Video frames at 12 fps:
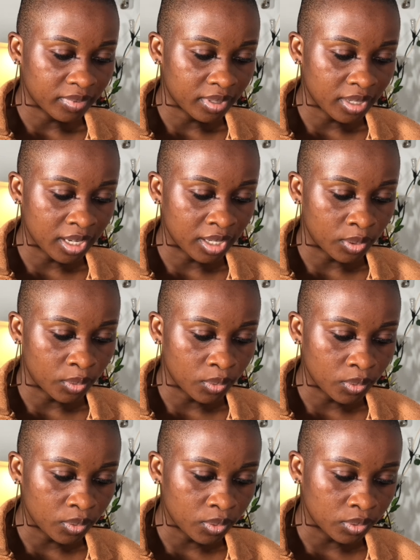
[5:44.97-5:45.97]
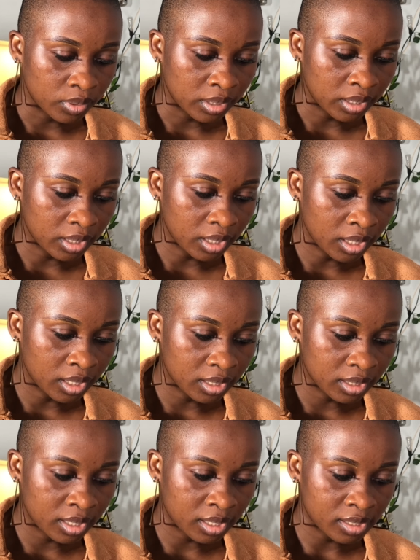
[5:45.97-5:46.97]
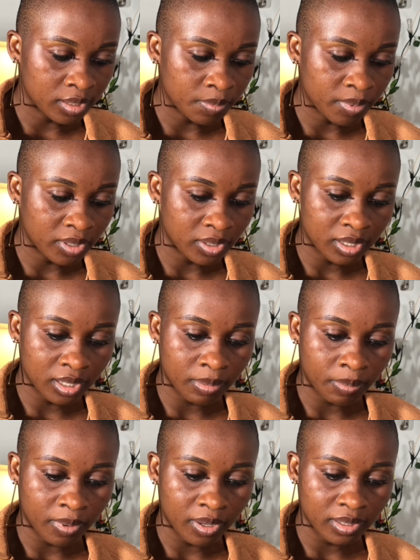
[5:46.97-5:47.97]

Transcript: and untick this particular part.